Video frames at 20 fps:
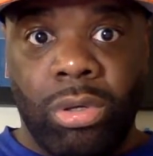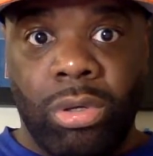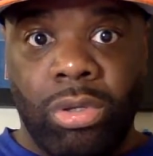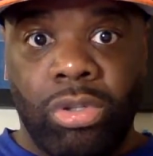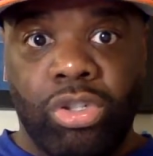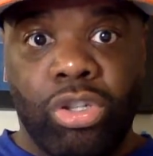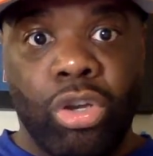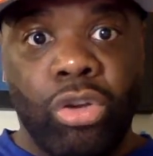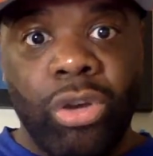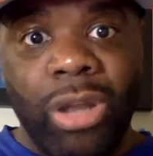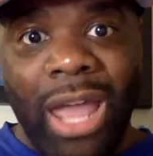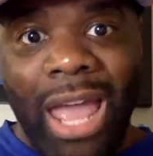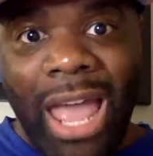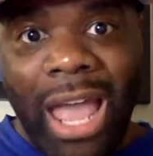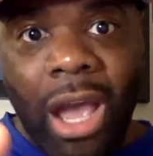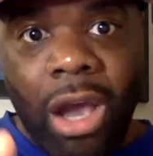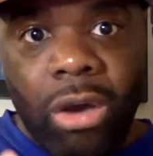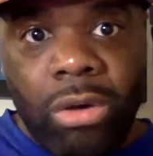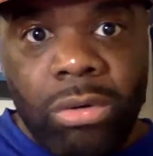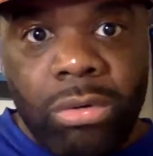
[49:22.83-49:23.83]
So
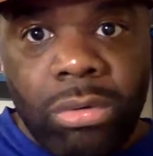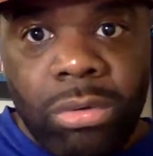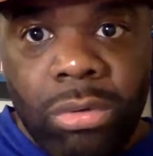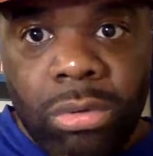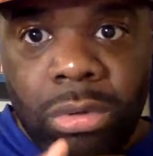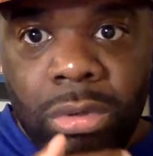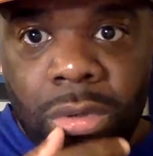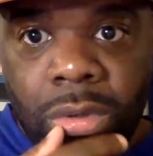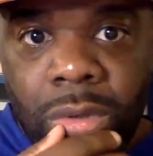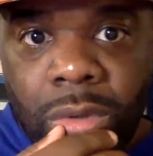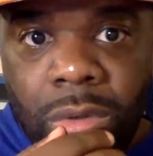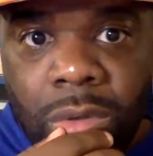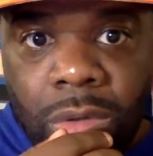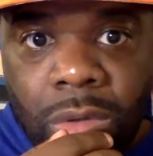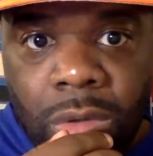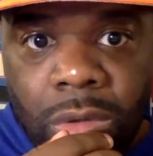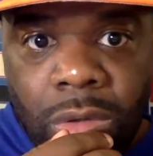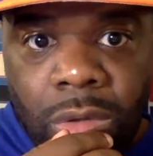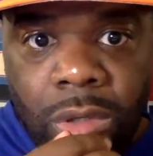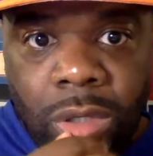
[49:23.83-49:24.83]
now,
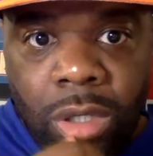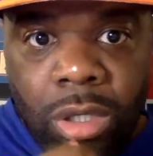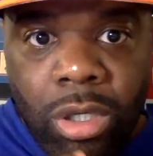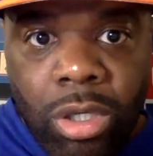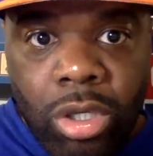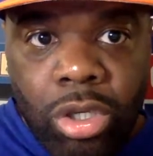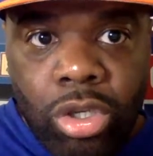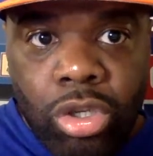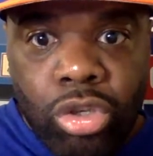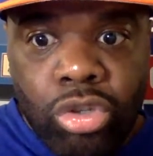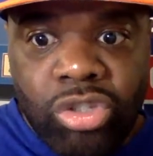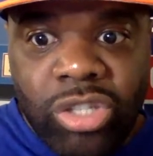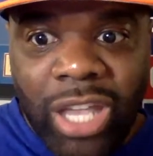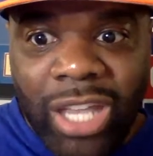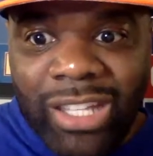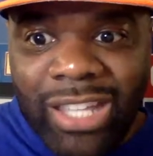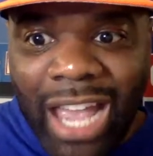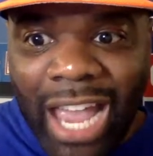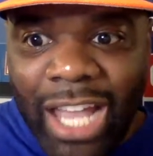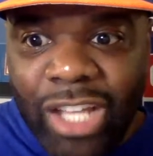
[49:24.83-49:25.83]
you
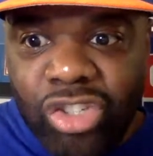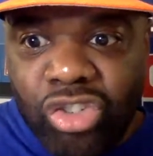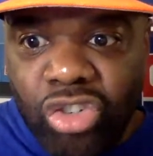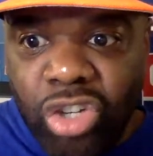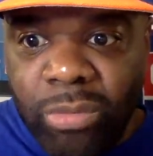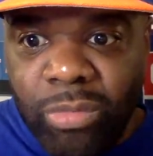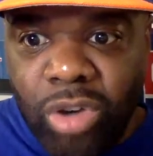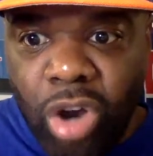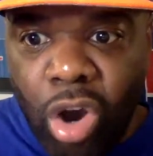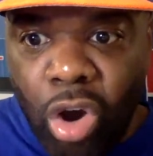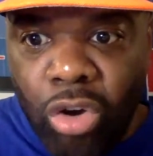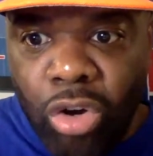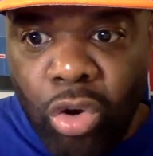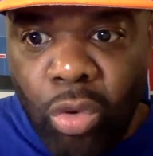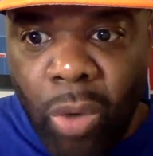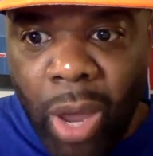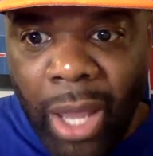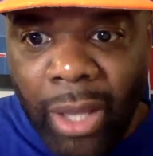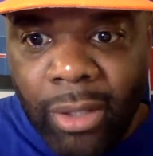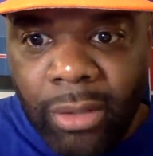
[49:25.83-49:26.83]
take the ice cream cone
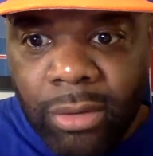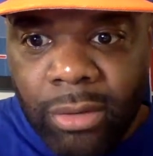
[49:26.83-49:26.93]
away.